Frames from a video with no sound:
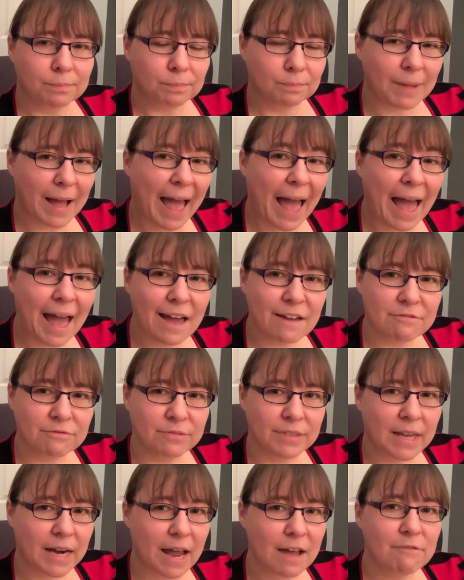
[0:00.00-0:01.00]
half
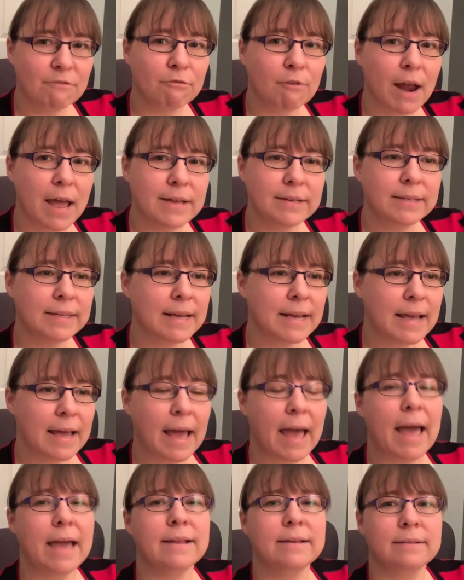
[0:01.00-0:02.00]
that I've read
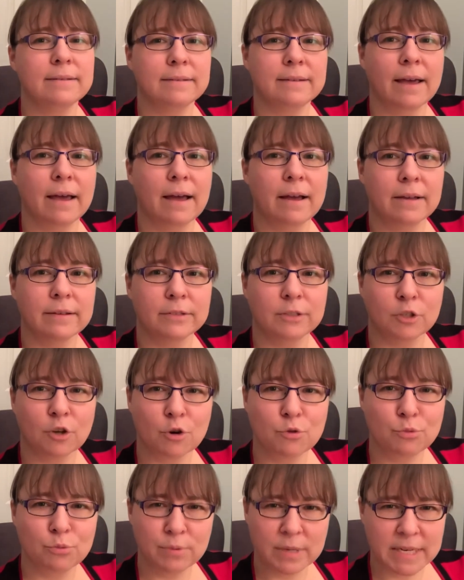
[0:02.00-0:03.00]
and uh,
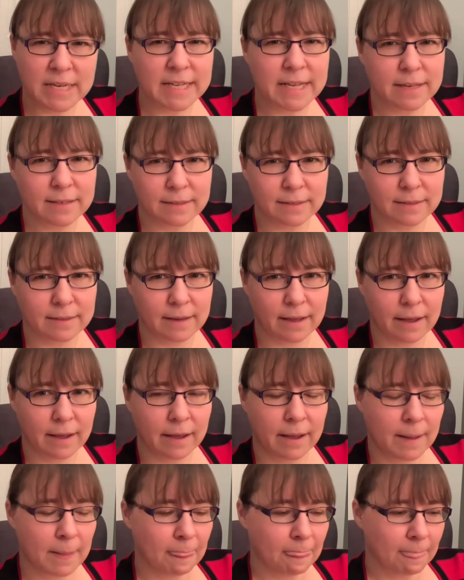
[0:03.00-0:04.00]
start reading it uh,
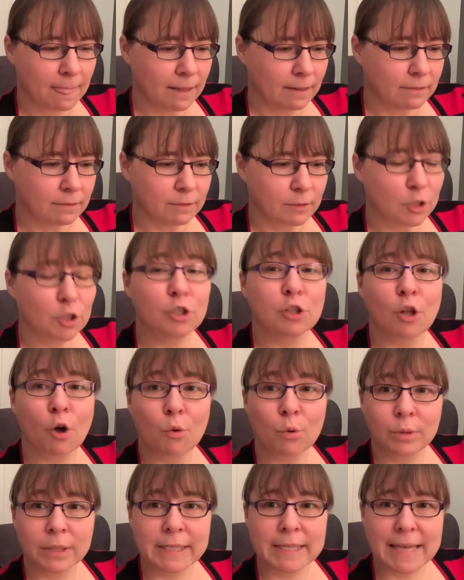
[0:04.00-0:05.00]

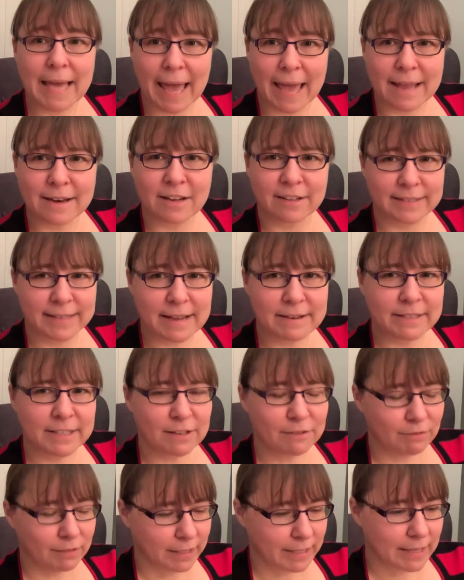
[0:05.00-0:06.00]
slowly and
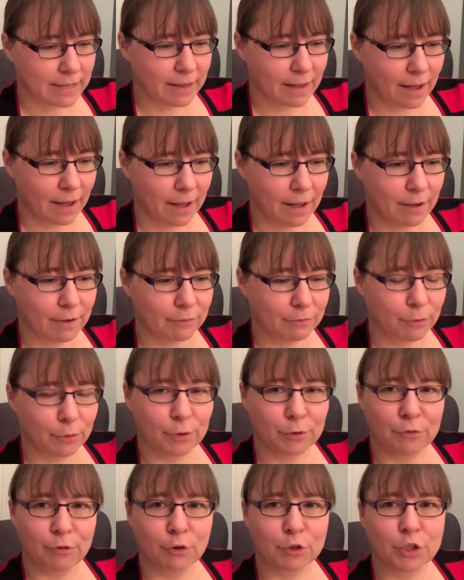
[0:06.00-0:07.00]
attentively uh,
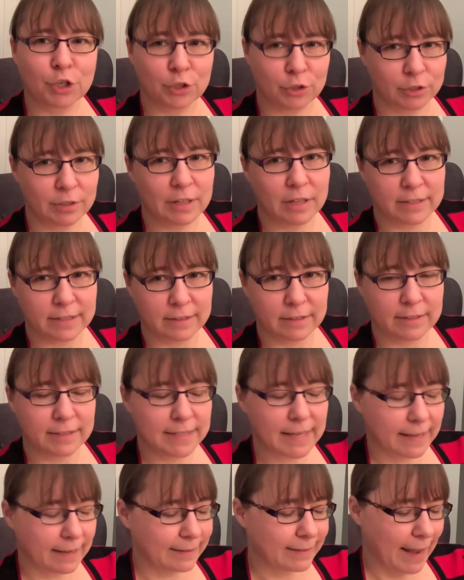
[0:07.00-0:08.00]
for, for just the
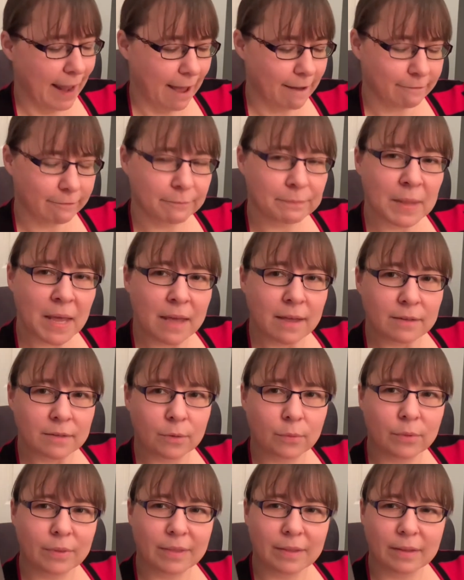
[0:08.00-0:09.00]
second half. So